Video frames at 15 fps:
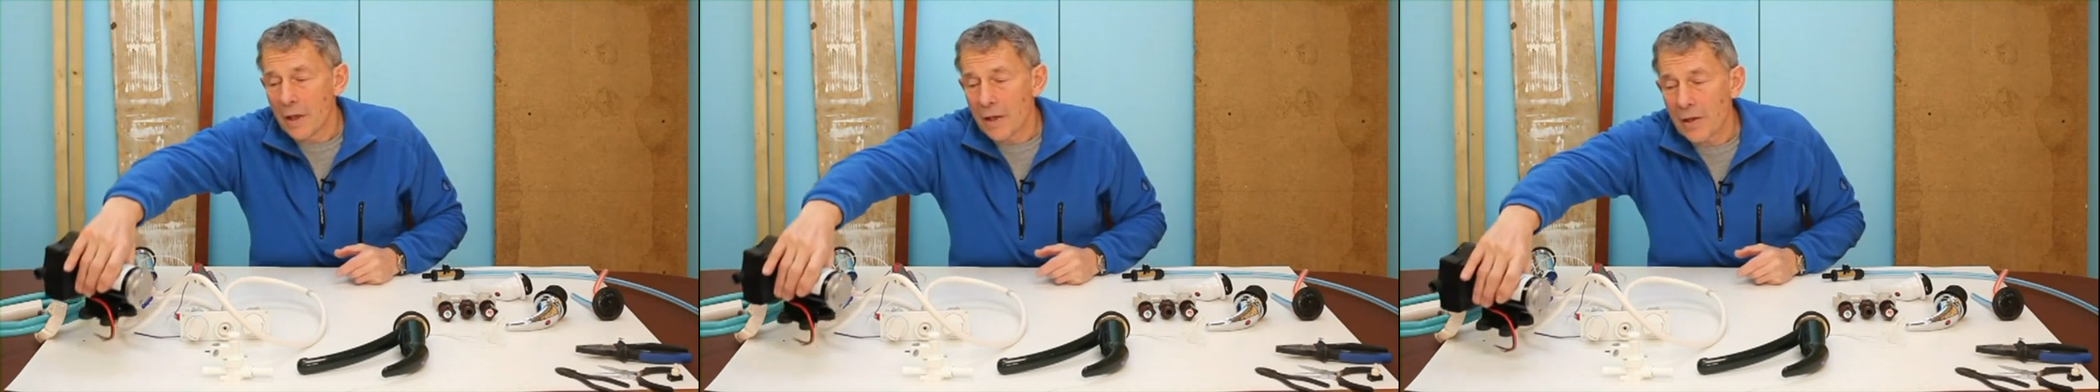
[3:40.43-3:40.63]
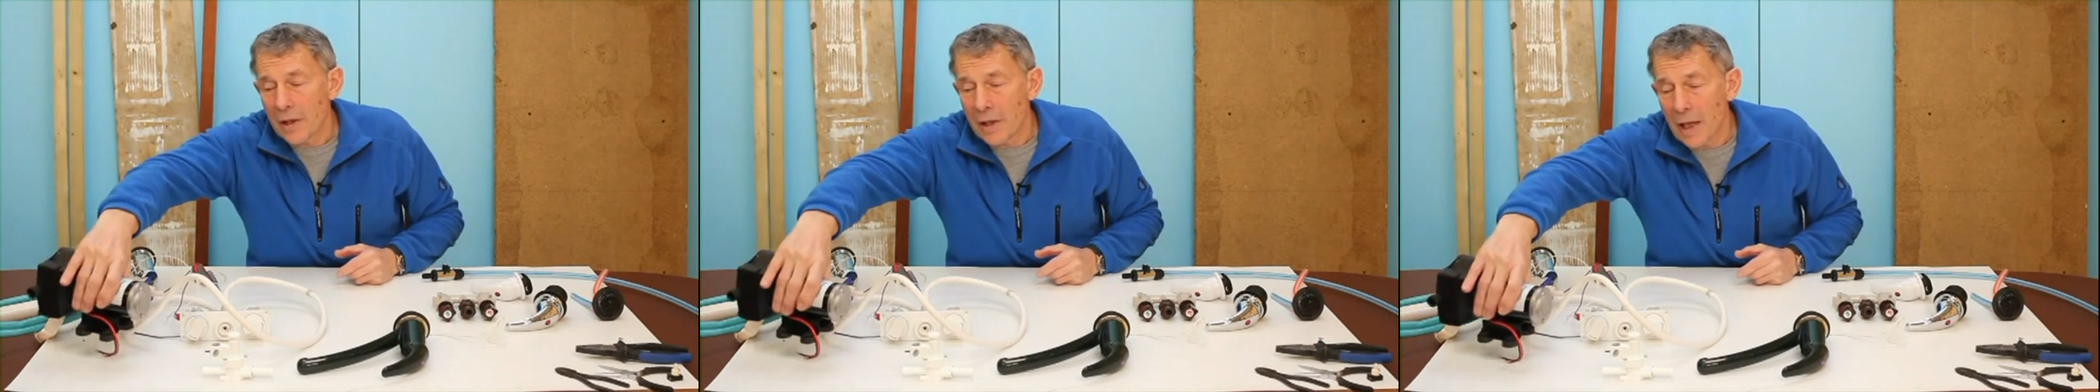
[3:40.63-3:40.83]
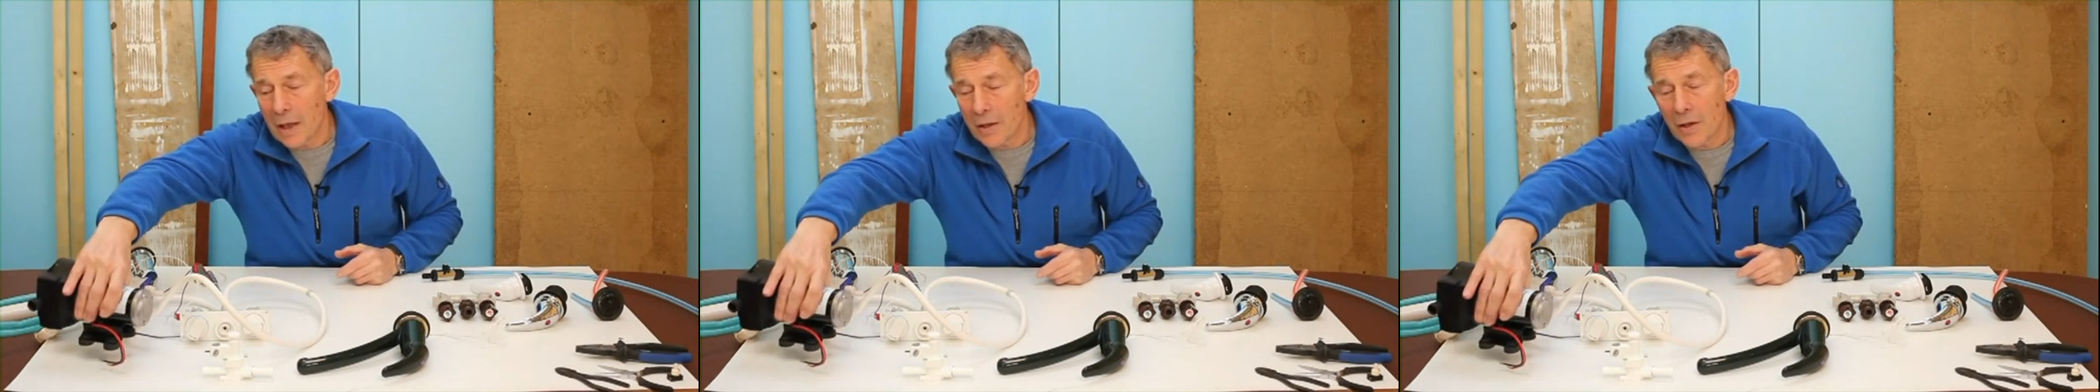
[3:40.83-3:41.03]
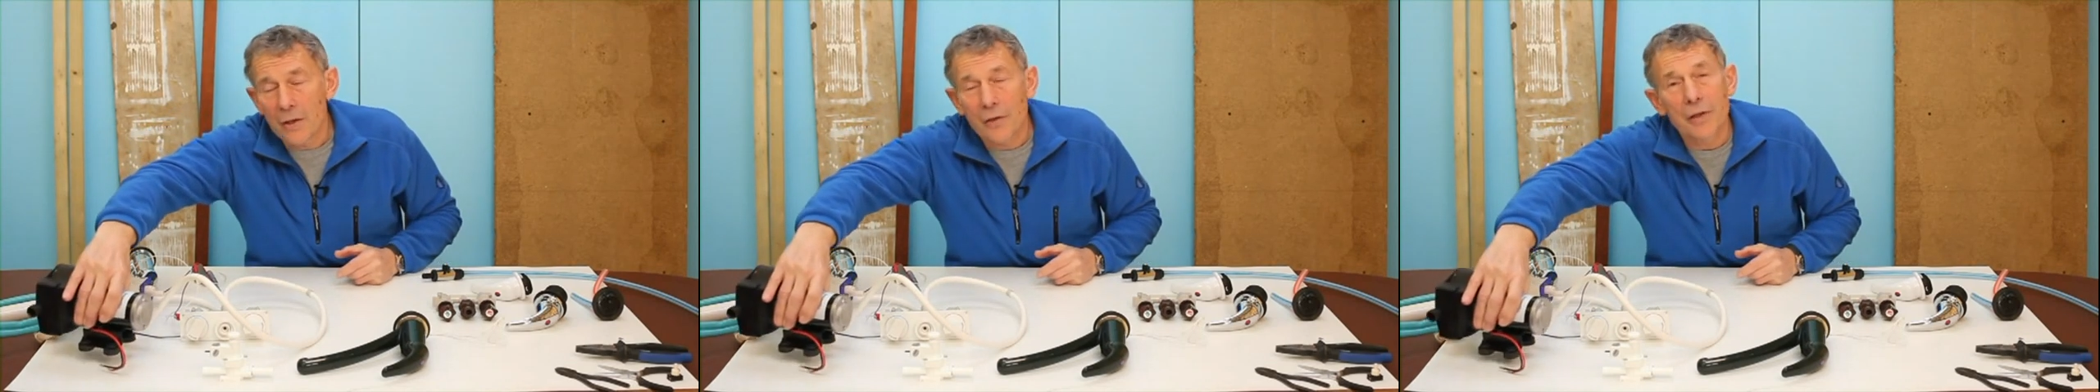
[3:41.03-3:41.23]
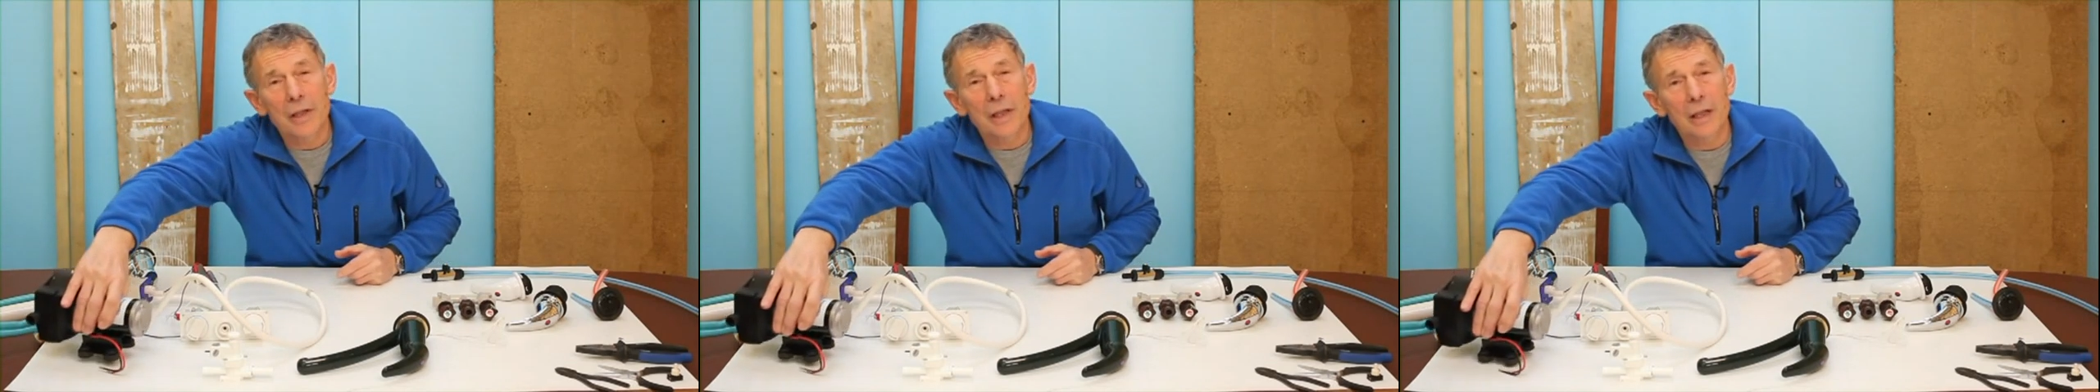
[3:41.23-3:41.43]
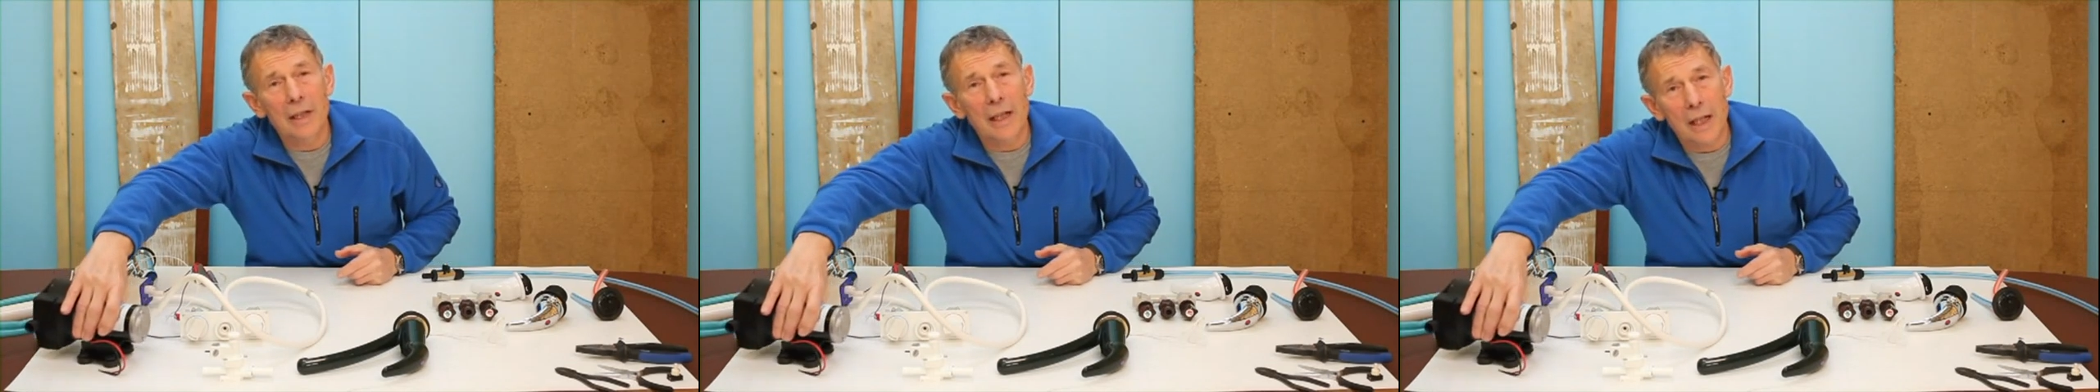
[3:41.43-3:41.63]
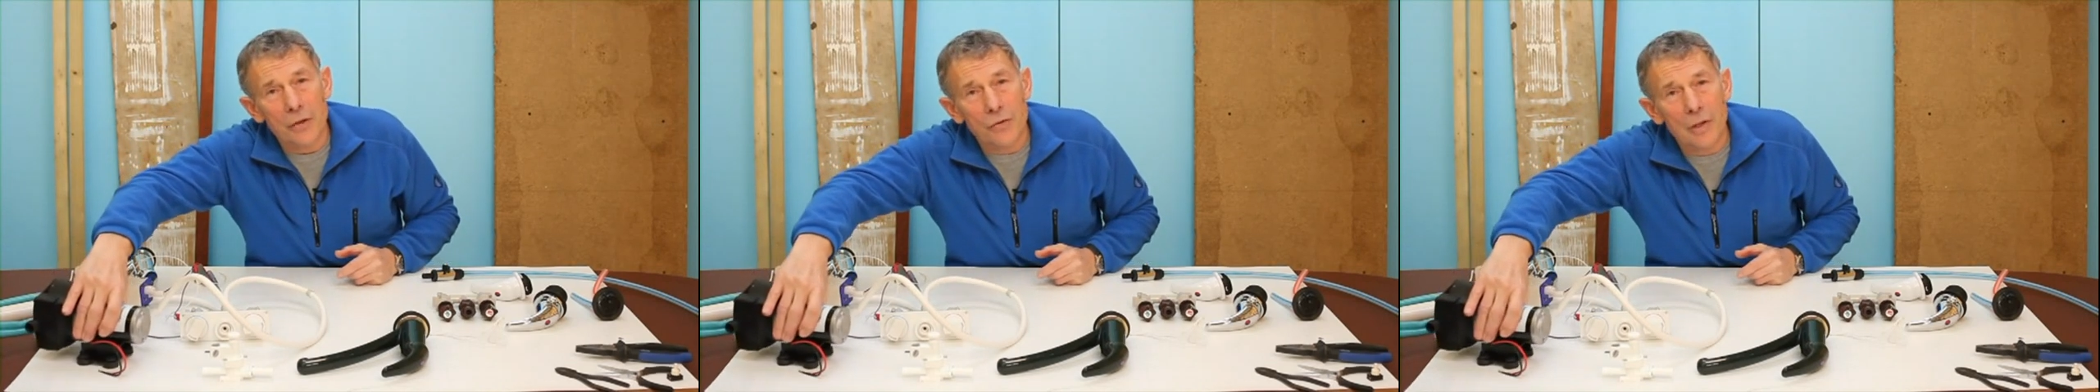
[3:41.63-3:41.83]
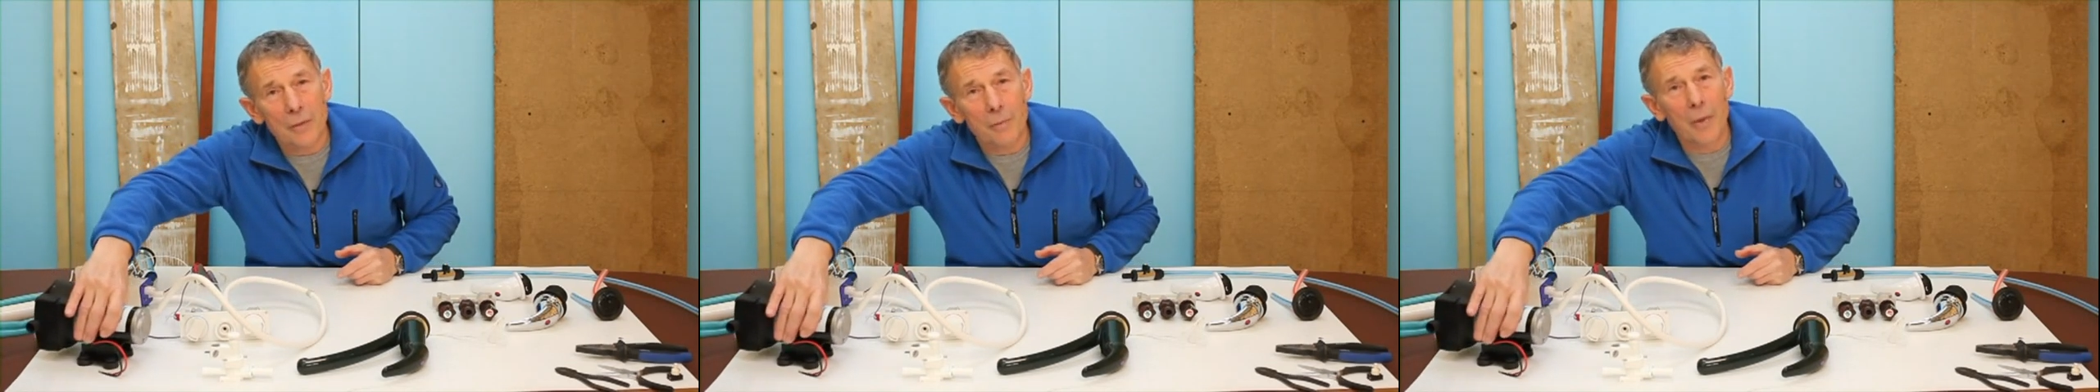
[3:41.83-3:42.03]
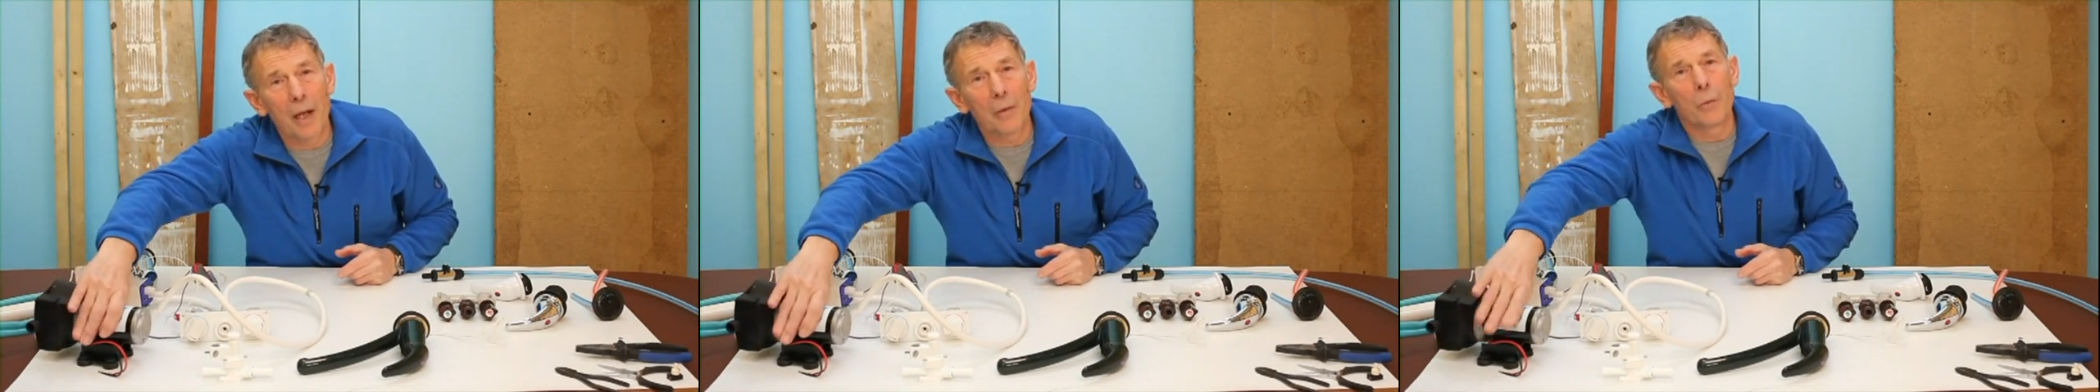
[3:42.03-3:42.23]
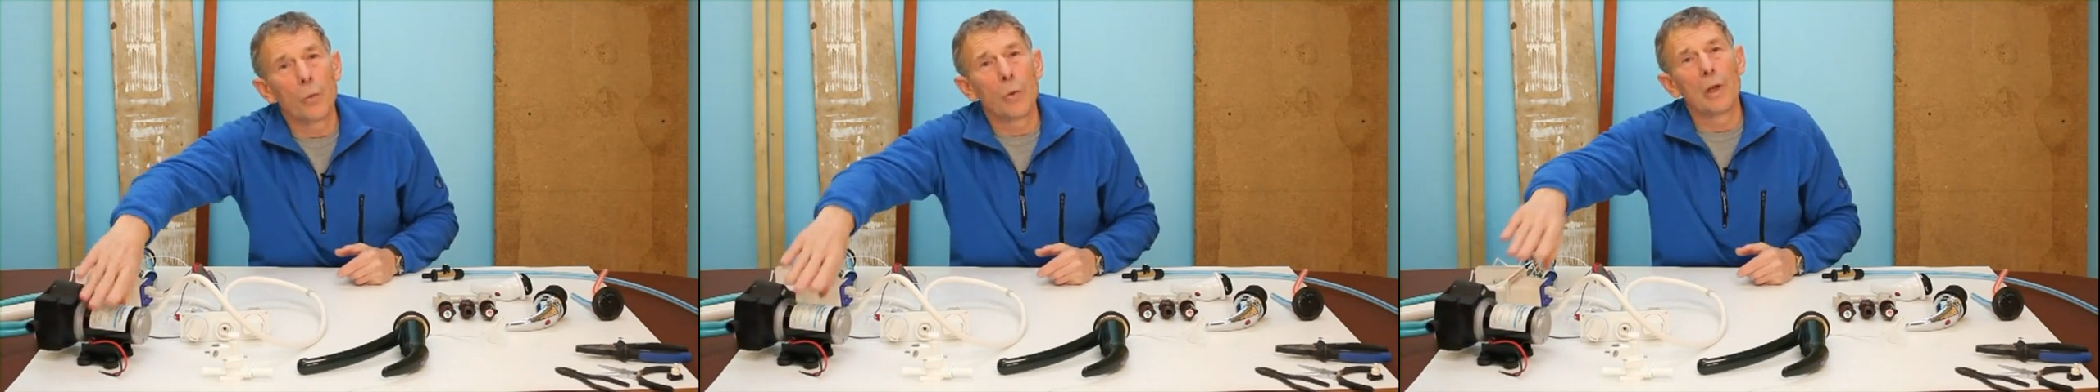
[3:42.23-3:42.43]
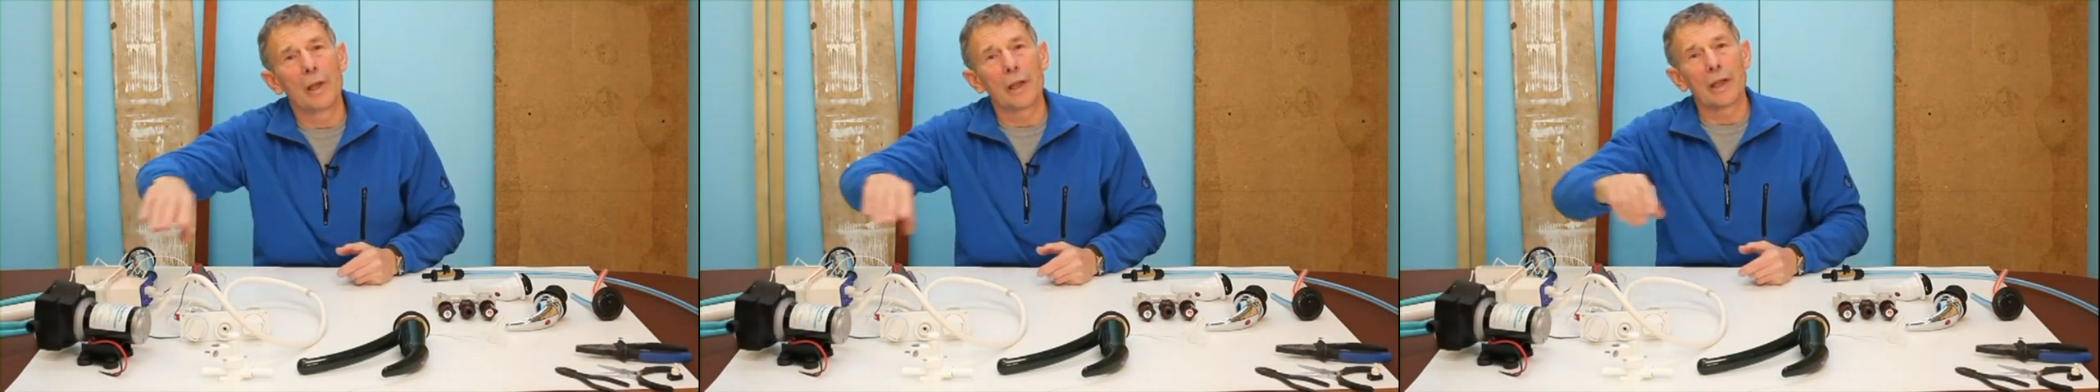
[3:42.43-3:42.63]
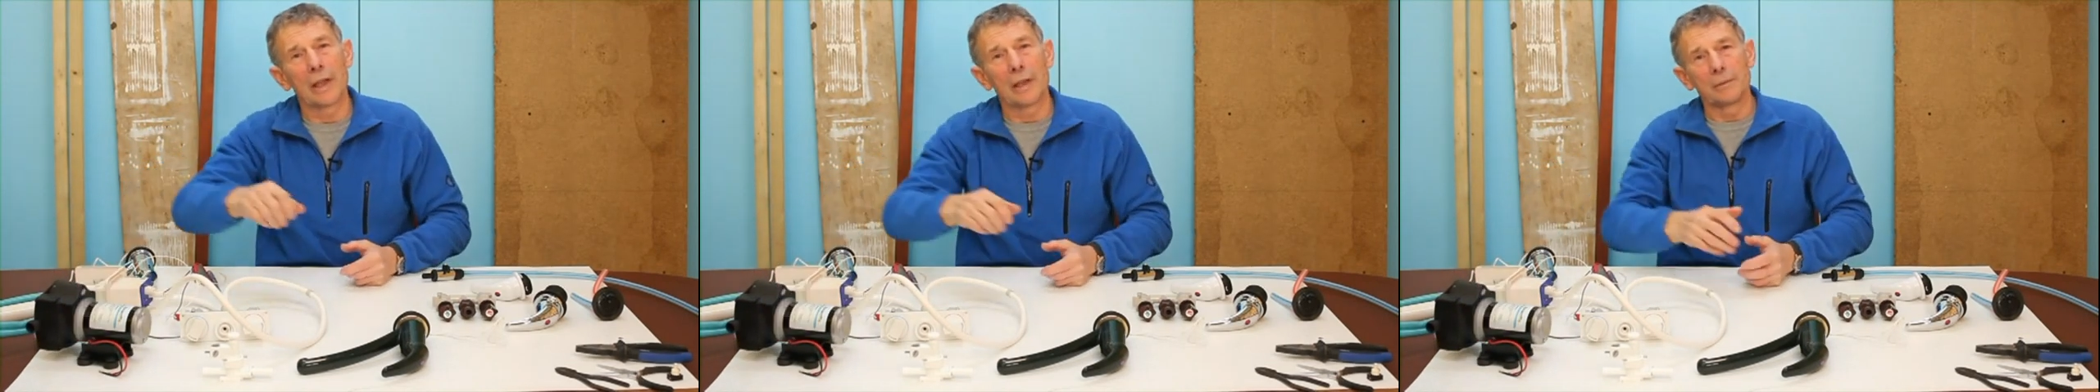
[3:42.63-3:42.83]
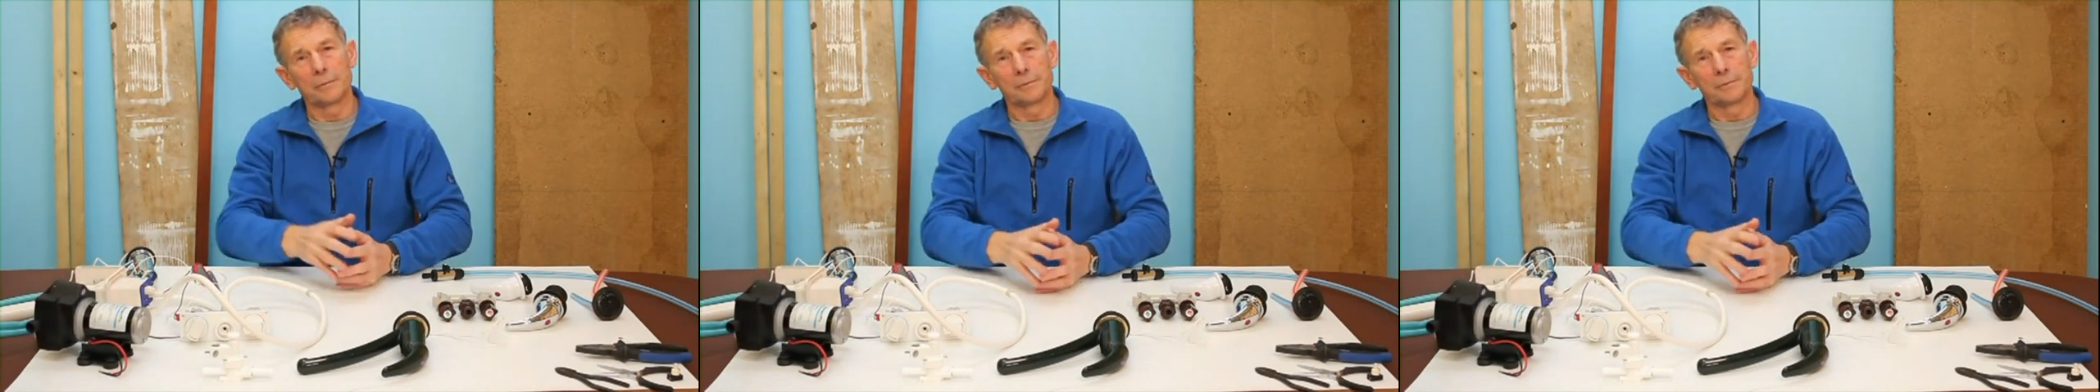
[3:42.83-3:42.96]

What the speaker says: to get the electric pump working.